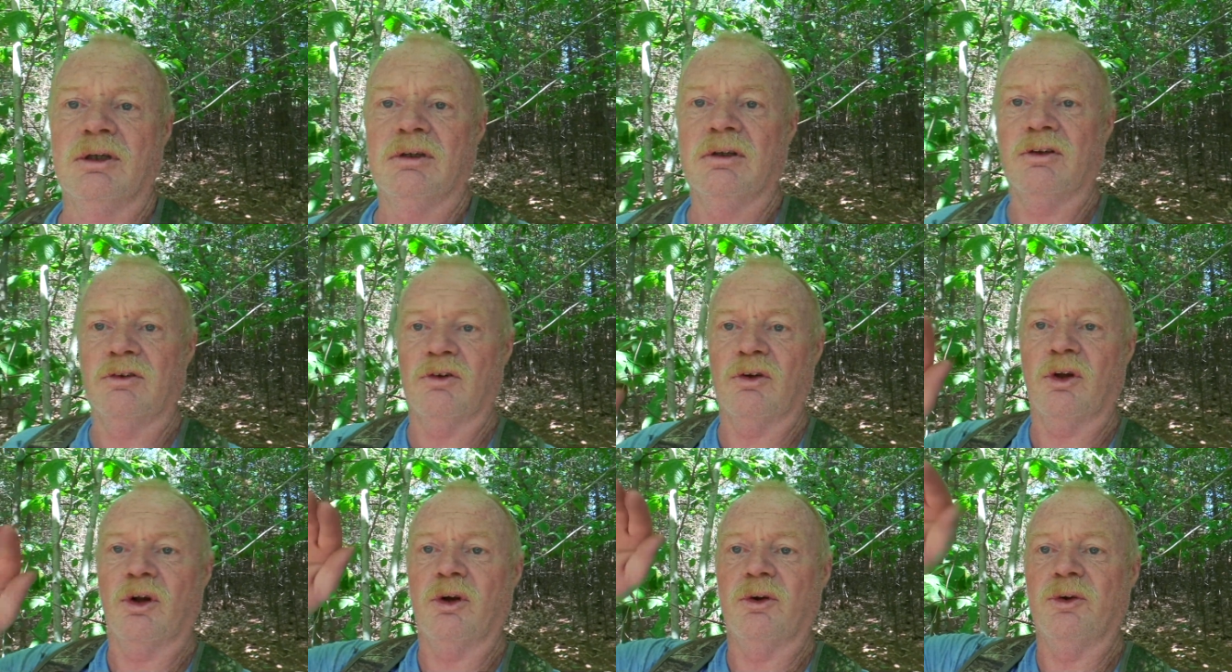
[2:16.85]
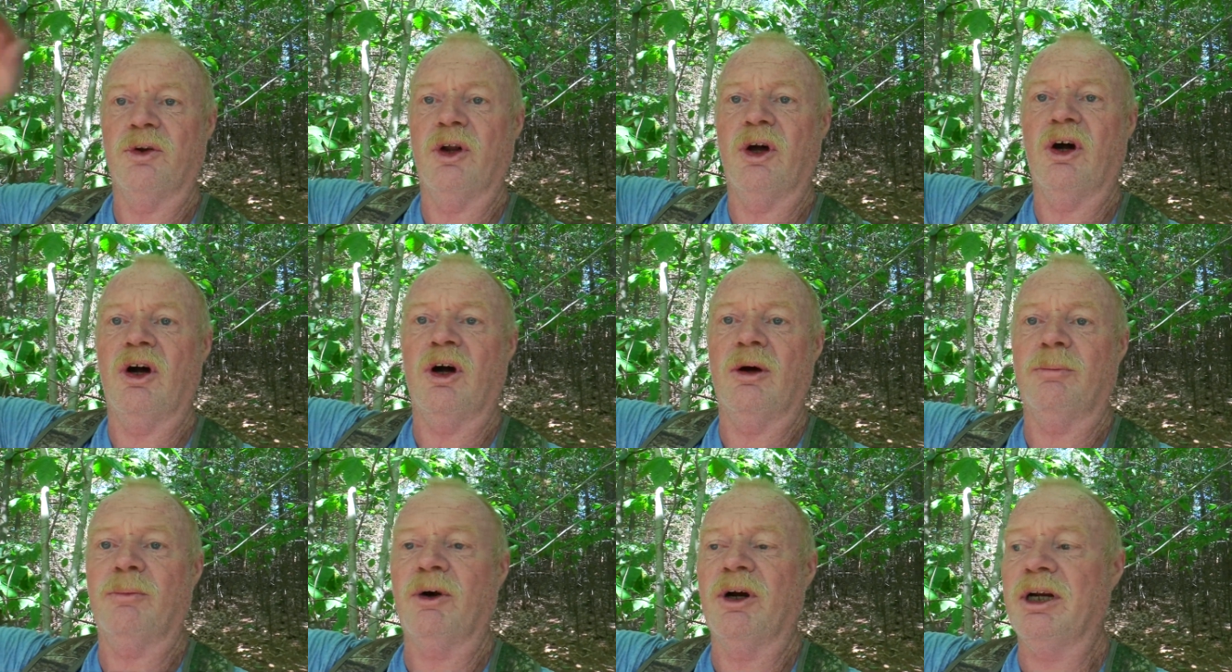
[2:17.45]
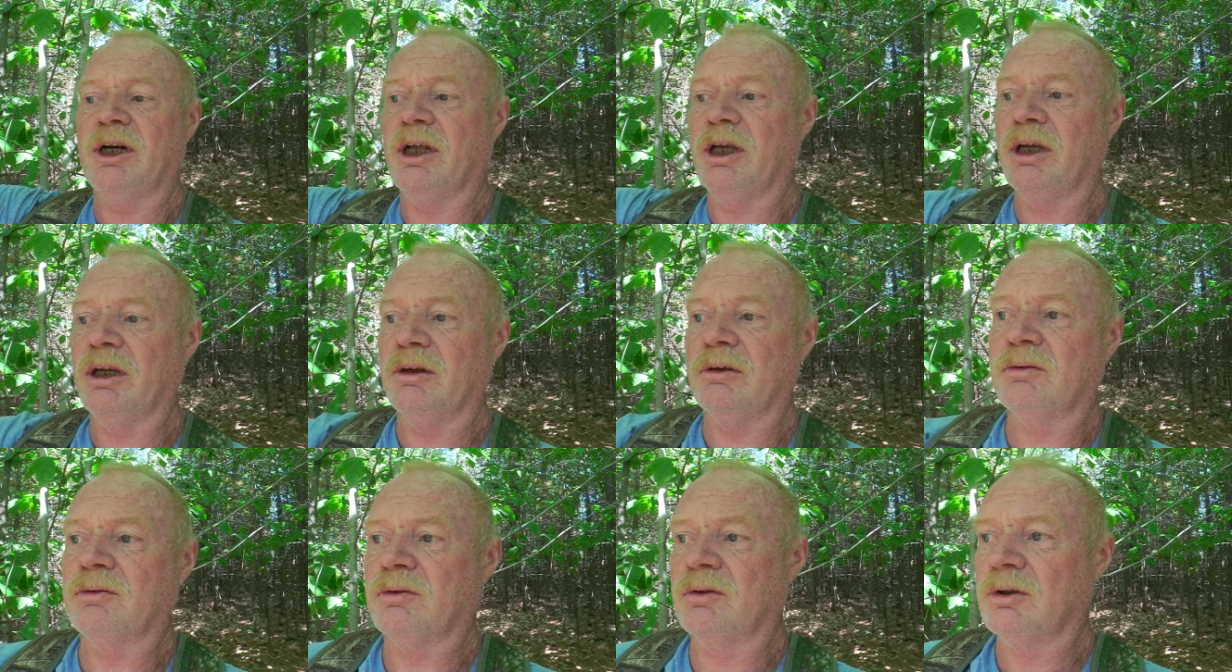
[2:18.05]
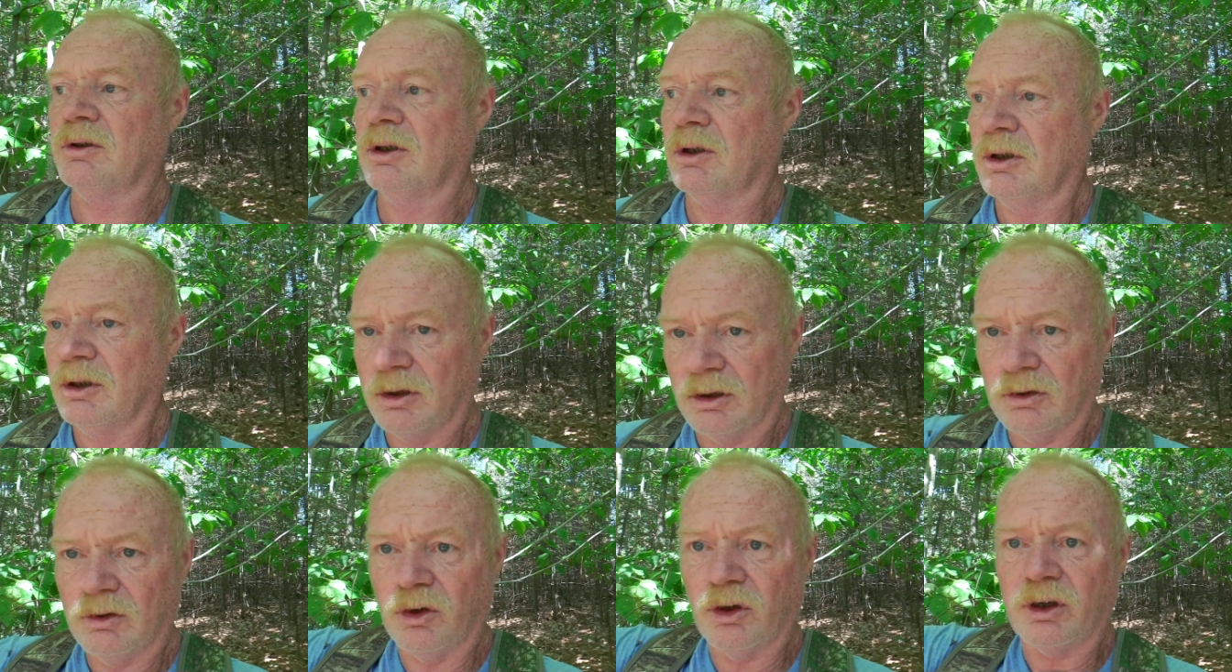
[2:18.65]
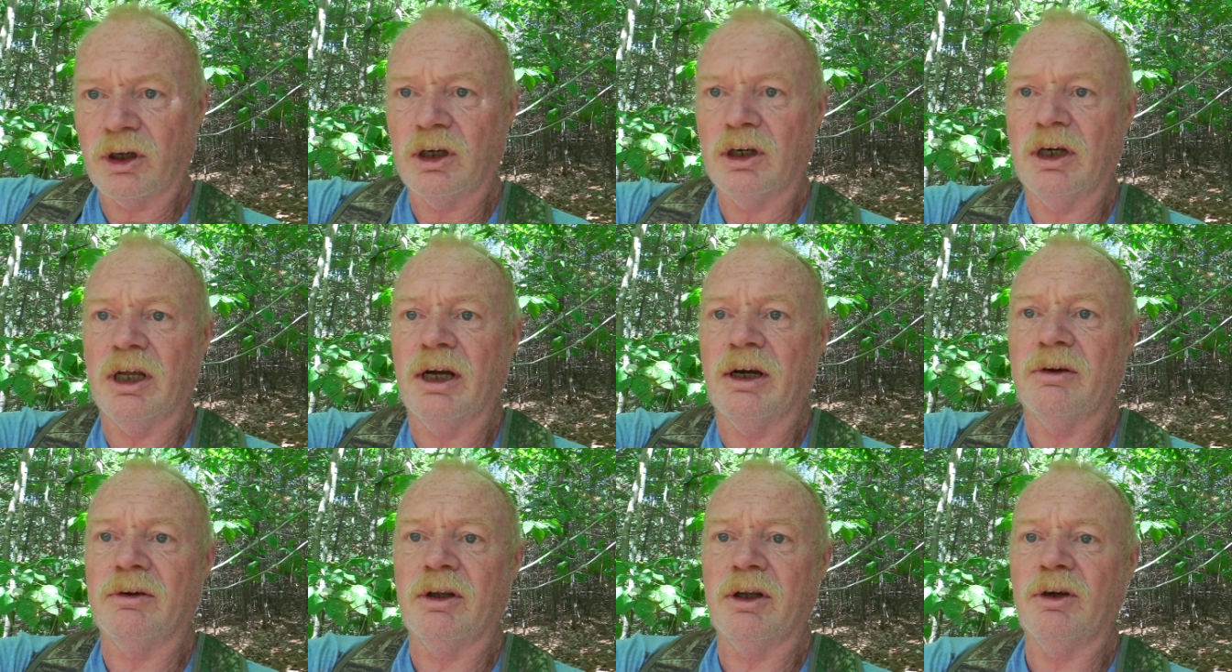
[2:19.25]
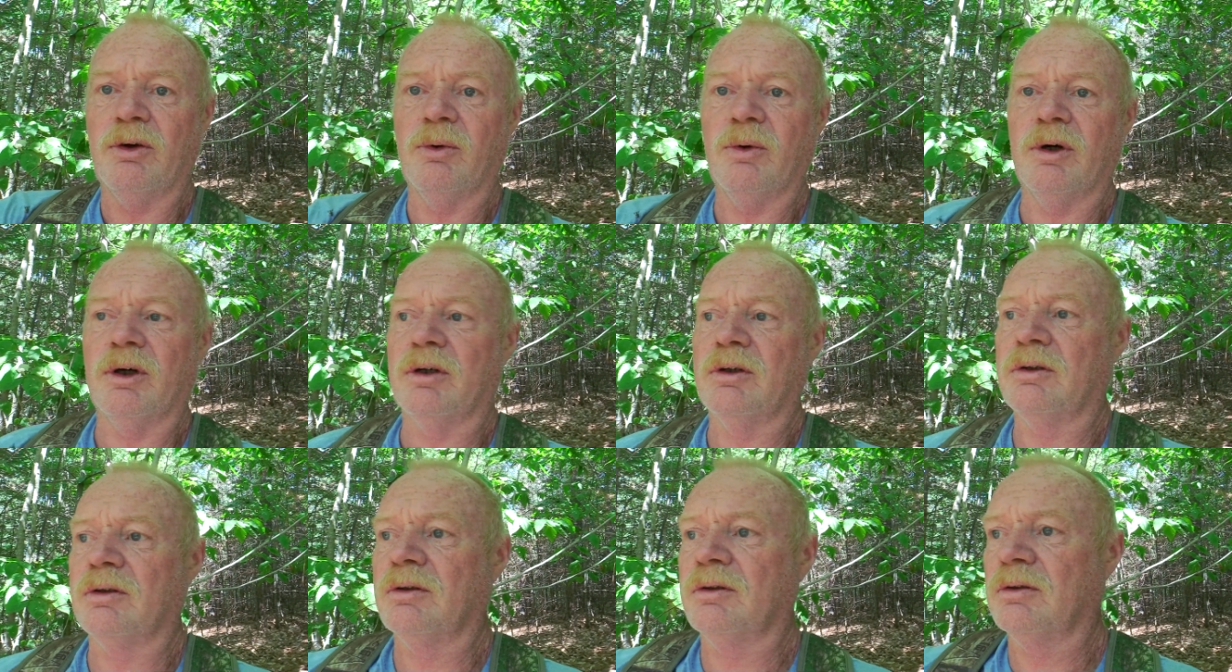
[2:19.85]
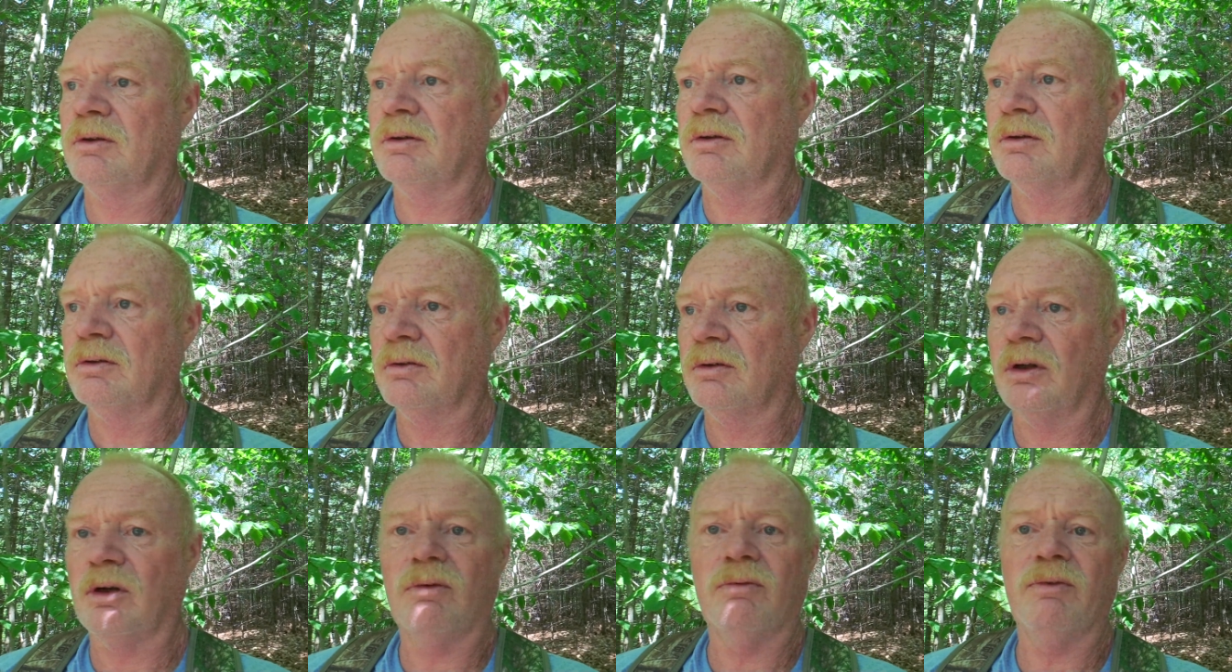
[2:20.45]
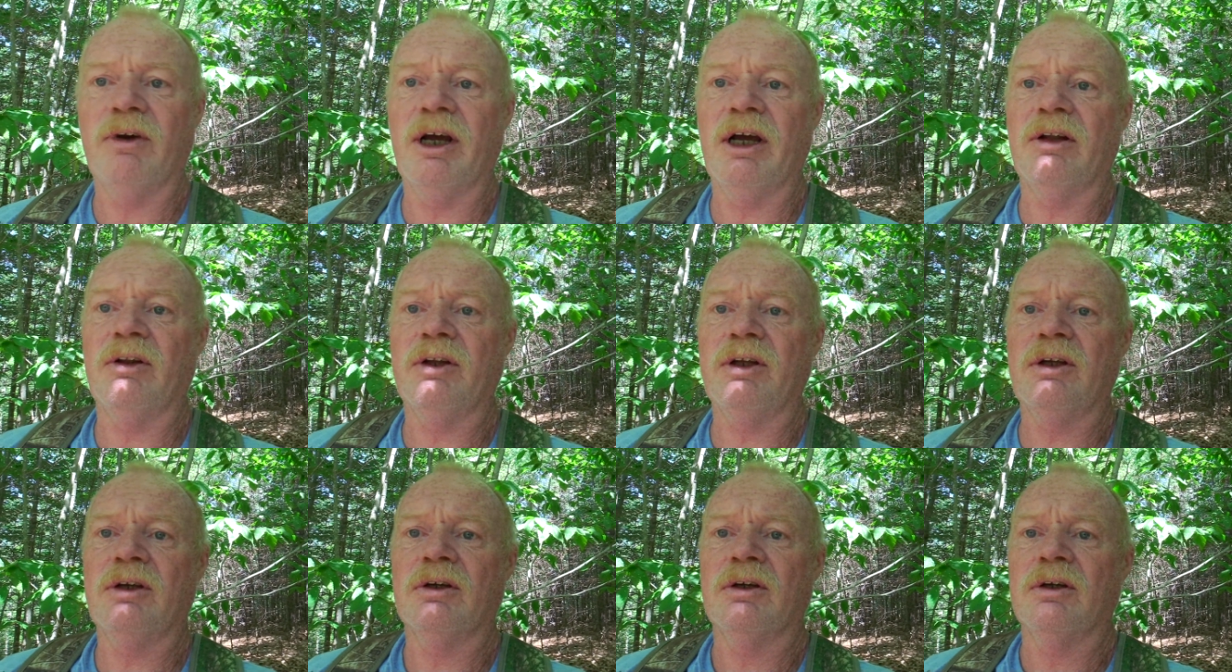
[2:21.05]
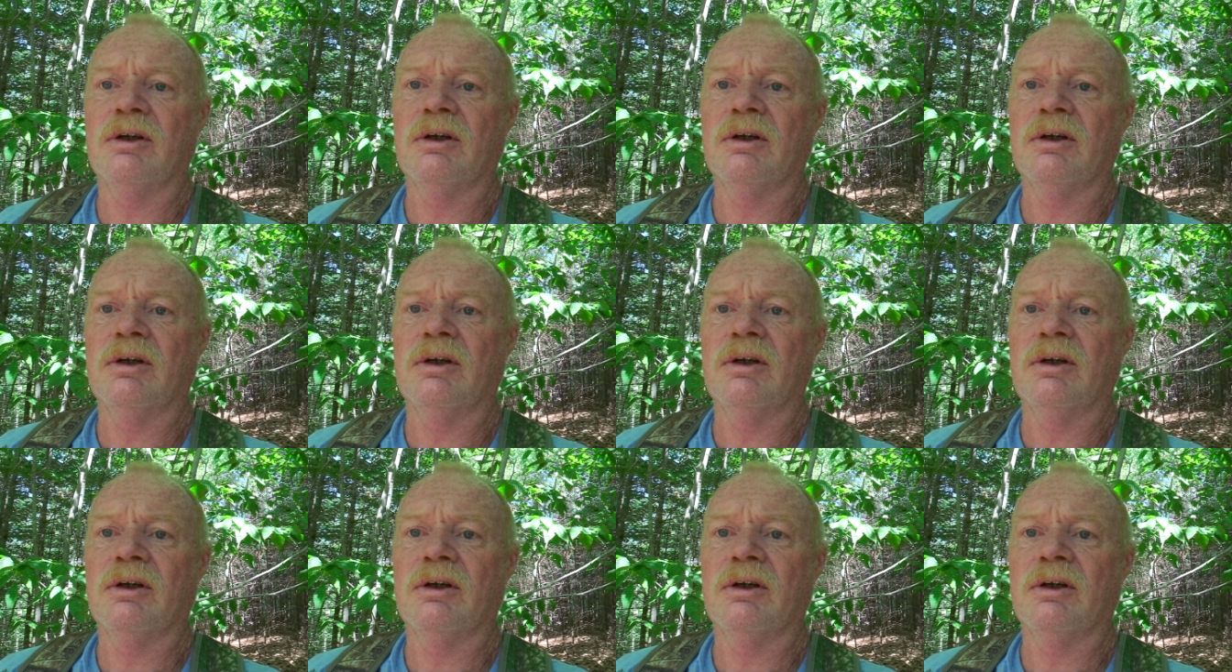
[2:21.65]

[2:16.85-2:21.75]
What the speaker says: There's a little knob right here looking down into a little valley.